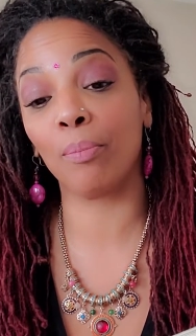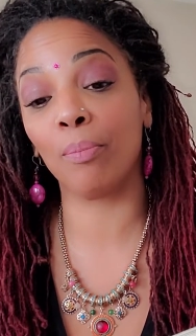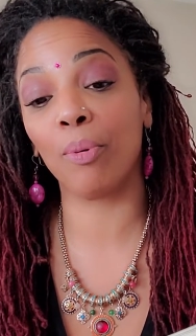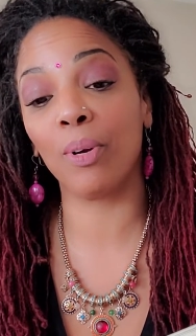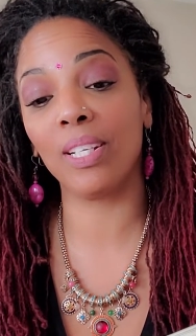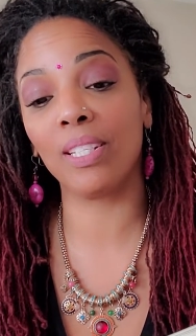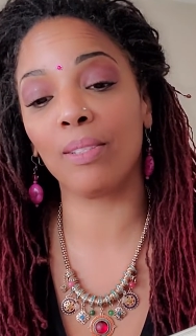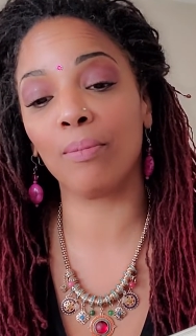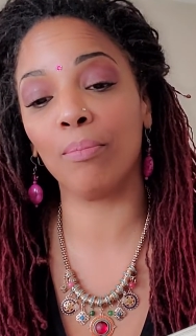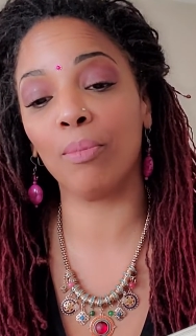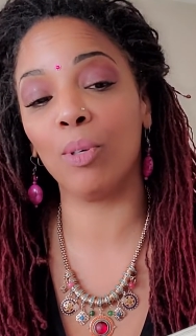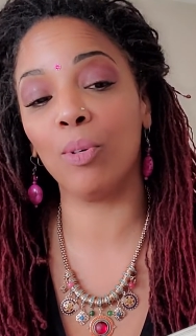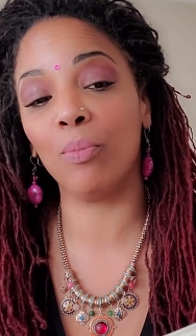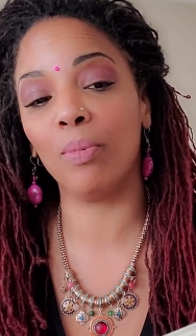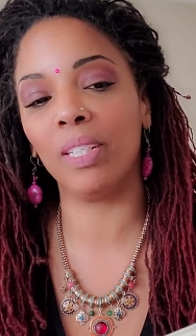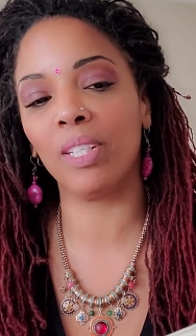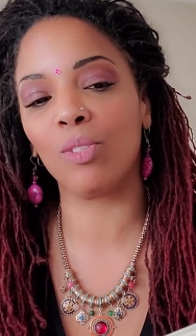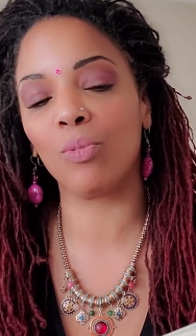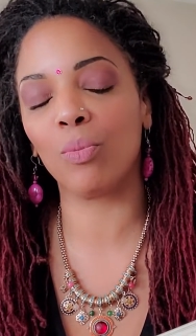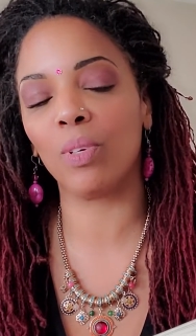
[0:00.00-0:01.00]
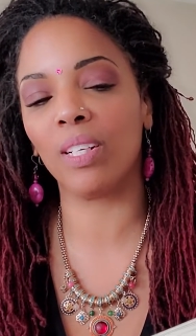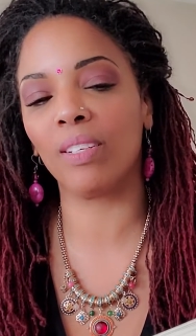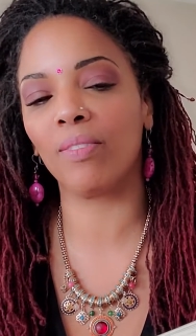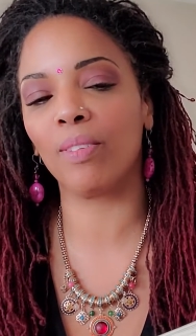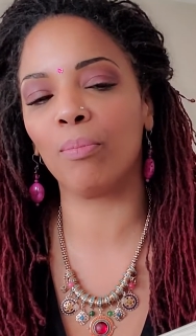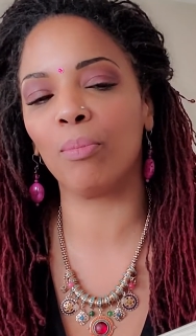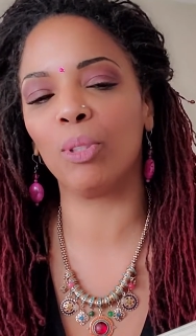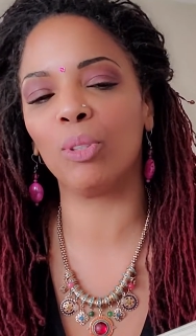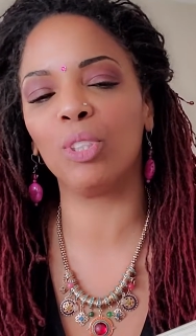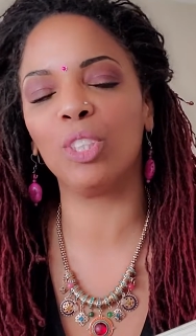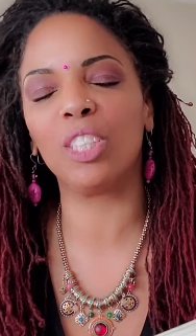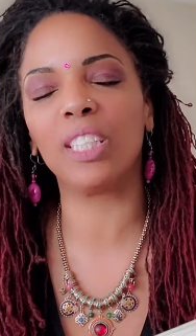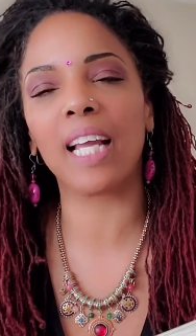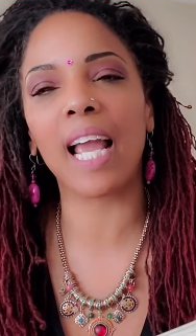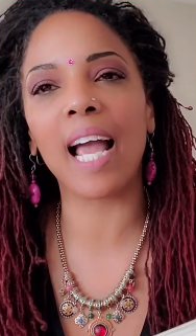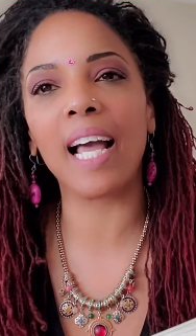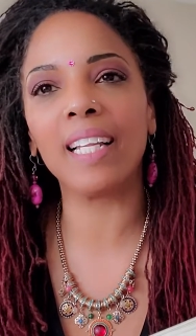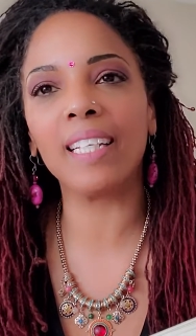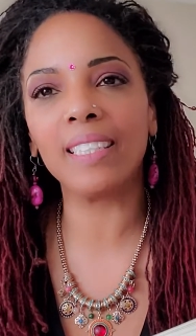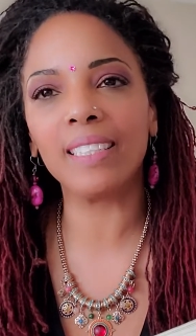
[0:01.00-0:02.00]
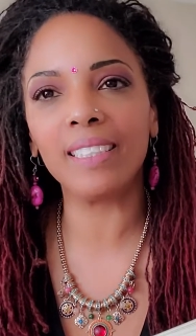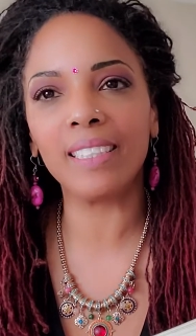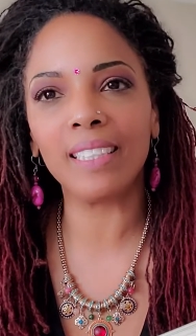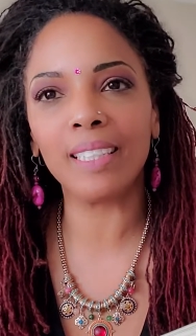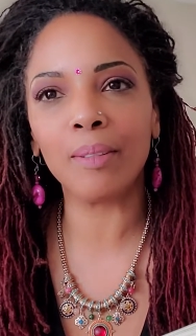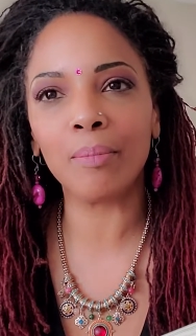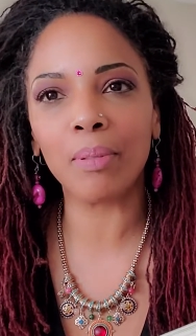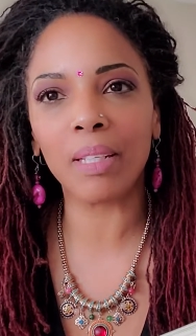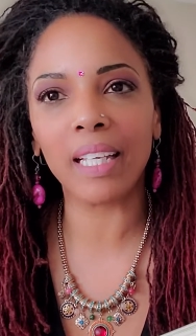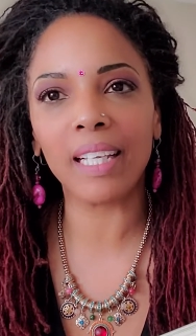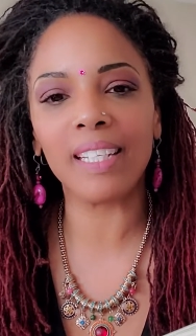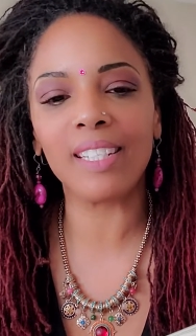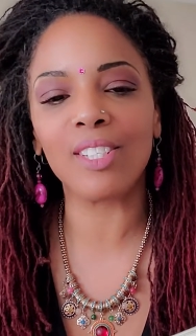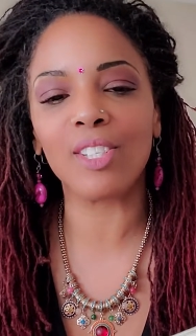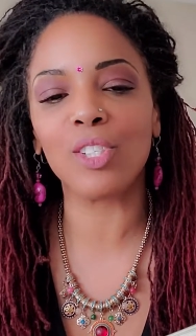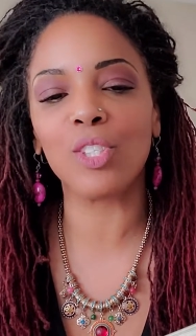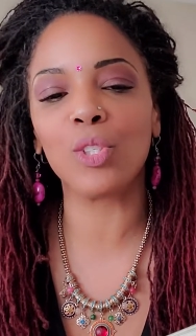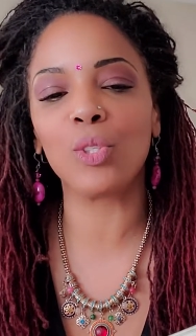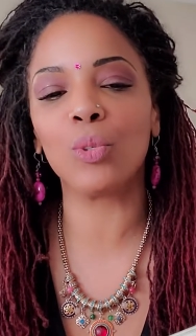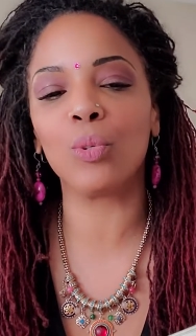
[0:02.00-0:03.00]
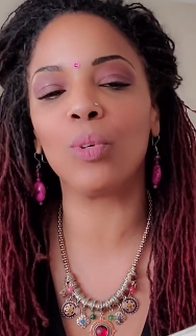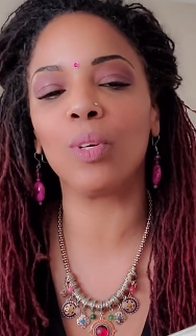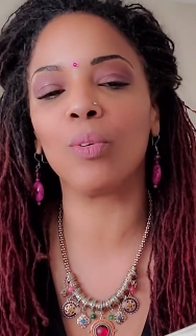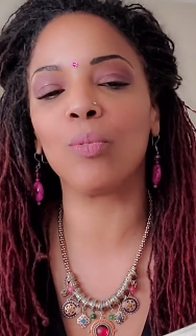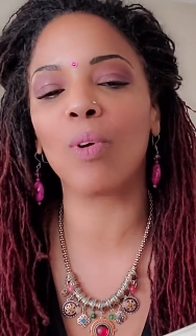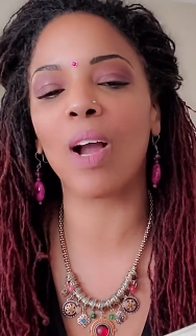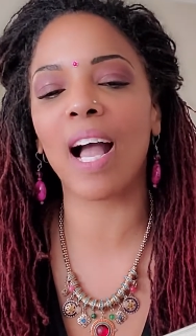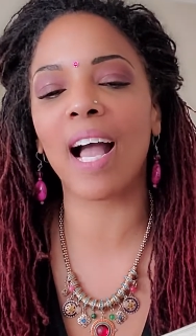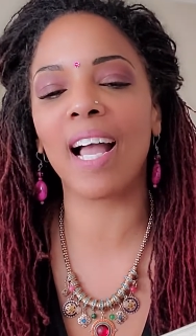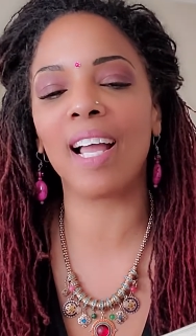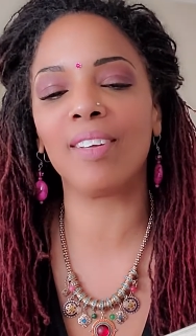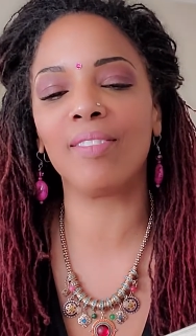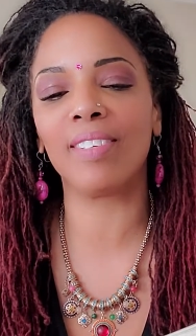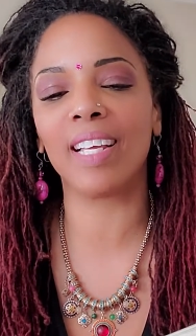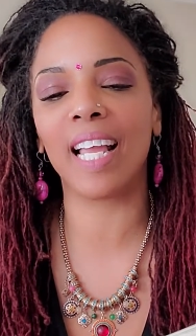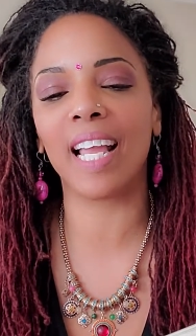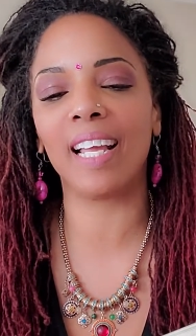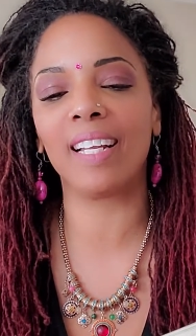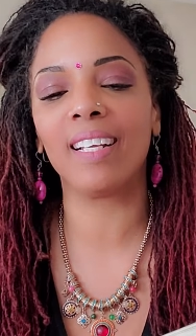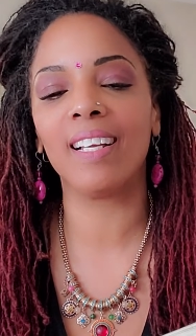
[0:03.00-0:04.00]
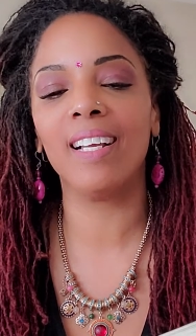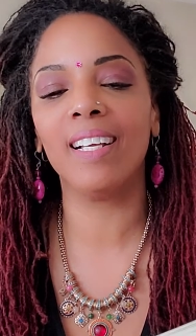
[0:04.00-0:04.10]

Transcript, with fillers: present moment is one of the most challenging places to arrive at,